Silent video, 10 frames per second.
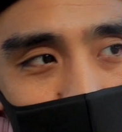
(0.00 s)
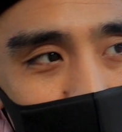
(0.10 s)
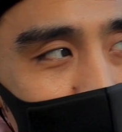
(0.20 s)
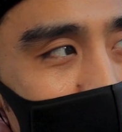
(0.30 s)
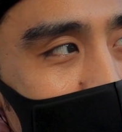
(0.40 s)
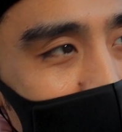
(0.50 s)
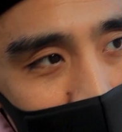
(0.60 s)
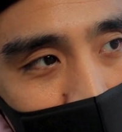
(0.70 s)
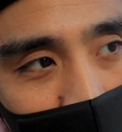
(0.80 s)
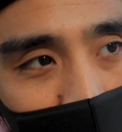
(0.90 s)
for an
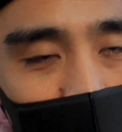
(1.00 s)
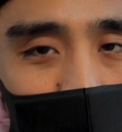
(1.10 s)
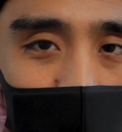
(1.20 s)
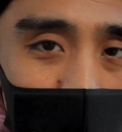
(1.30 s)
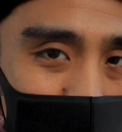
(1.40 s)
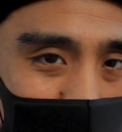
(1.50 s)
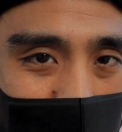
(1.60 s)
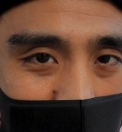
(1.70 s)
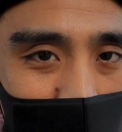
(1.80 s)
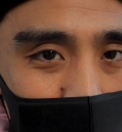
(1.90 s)
hour or
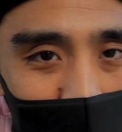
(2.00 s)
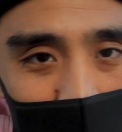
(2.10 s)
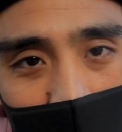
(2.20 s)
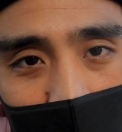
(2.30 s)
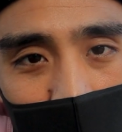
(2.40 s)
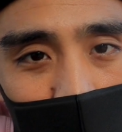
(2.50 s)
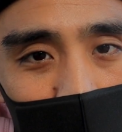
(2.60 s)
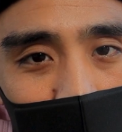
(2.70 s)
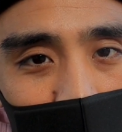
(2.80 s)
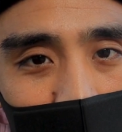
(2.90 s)
like 1.5
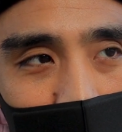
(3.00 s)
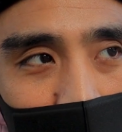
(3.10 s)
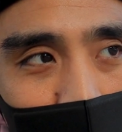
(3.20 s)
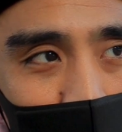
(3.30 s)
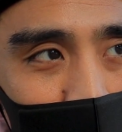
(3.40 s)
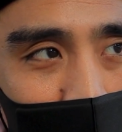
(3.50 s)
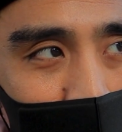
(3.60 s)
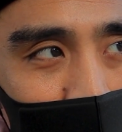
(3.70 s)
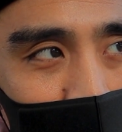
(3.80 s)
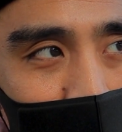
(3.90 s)
hour. I don't know, I
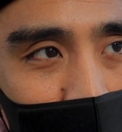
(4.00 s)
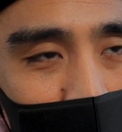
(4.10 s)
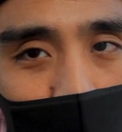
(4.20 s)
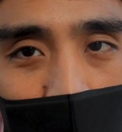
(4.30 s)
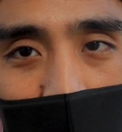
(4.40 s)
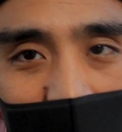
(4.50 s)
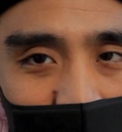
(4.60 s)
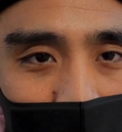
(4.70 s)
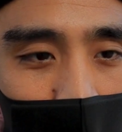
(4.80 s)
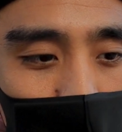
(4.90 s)
don't think so it
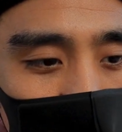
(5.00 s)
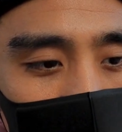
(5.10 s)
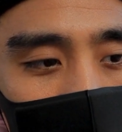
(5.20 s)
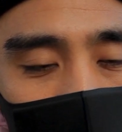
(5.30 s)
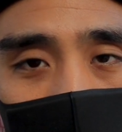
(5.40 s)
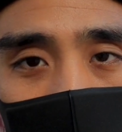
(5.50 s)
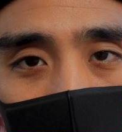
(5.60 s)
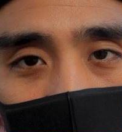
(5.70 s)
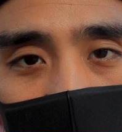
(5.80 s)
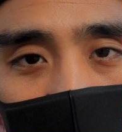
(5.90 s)
lasts for almost
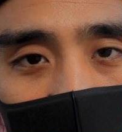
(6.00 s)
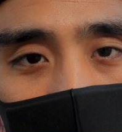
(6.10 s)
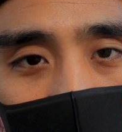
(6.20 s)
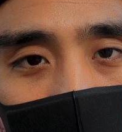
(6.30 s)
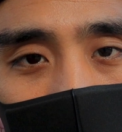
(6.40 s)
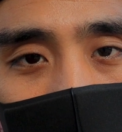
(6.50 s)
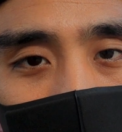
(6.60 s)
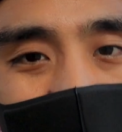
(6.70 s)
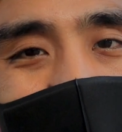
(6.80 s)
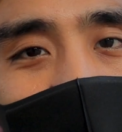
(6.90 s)
1.5 hour
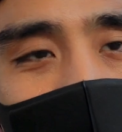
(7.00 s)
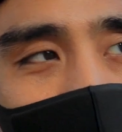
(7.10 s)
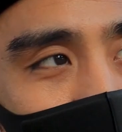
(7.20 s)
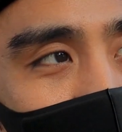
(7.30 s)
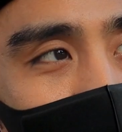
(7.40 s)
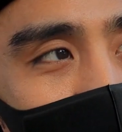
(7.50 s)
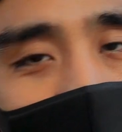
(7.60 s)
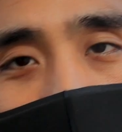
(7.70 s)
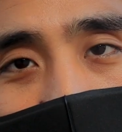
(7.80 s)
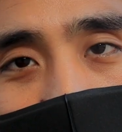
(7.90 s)
also. So
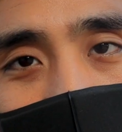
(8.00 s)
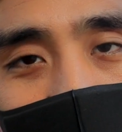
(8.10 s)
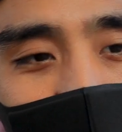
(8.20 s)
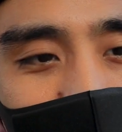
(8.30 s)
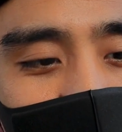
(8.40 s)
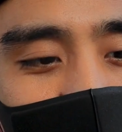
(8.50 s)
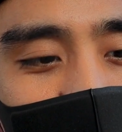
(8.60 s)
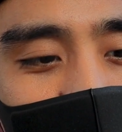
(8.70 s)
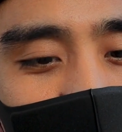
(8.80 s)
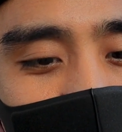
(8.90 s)
yeah, the
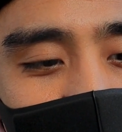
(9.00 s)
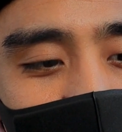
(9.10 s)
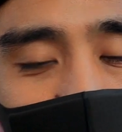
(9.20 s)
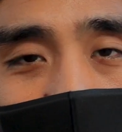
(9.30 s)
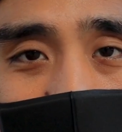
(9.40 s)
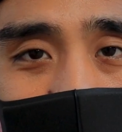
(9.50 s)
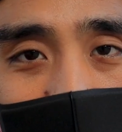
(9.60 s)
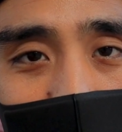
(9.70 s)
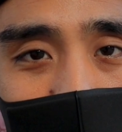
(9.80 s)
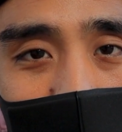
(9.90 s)
battery for this
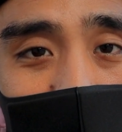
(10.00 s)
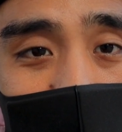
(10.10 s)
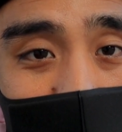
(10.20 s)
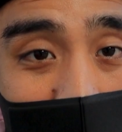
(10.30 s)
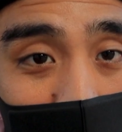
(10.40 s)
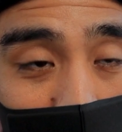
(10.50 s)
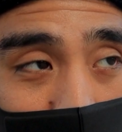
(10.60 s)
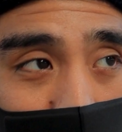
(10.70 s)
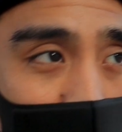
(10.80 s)
camera, it's kind of